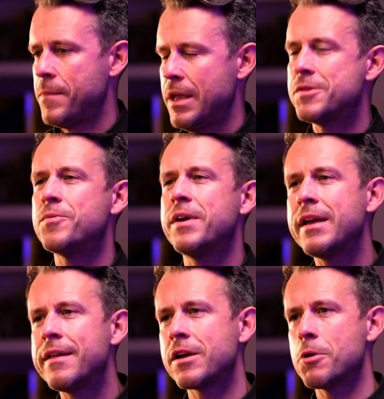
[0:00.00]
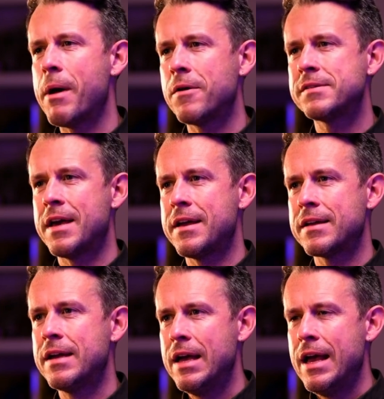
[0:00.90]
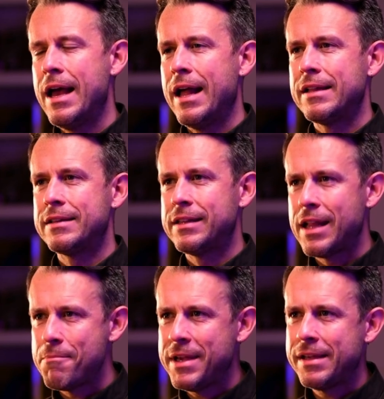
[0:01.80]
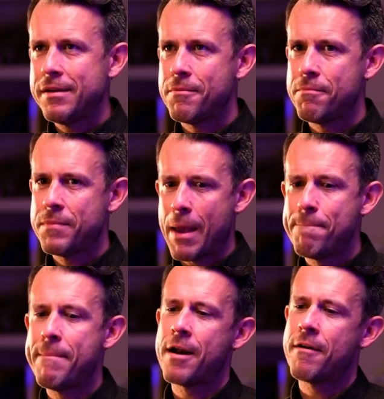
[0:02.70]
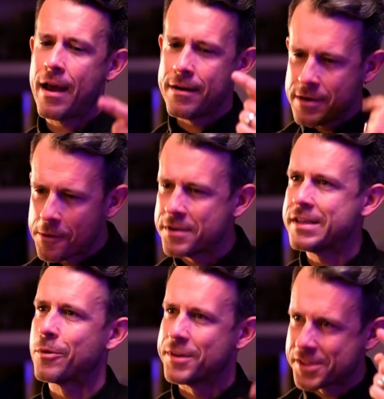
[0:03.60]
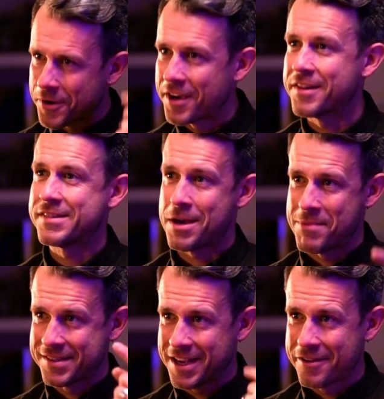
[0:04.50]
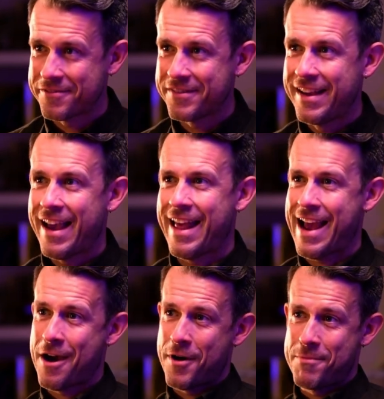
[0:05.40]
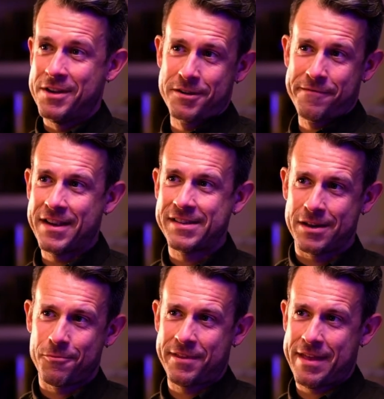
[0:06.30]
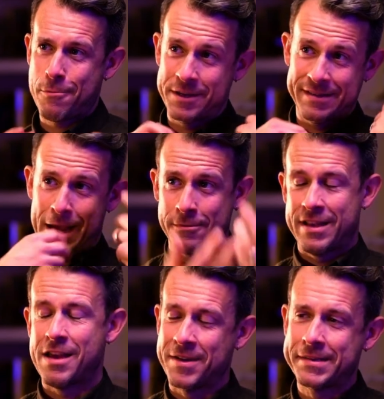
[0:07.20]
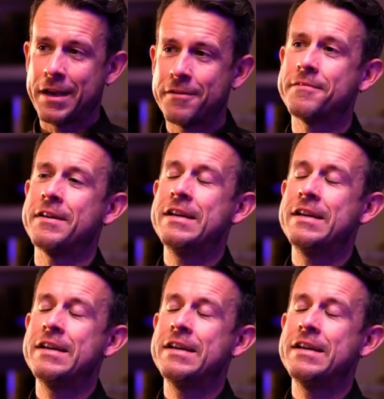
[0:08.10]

is really, I think, about saying, let me get better at noticing what's going on inside myself and how I'm interfacing with that which is outside myself,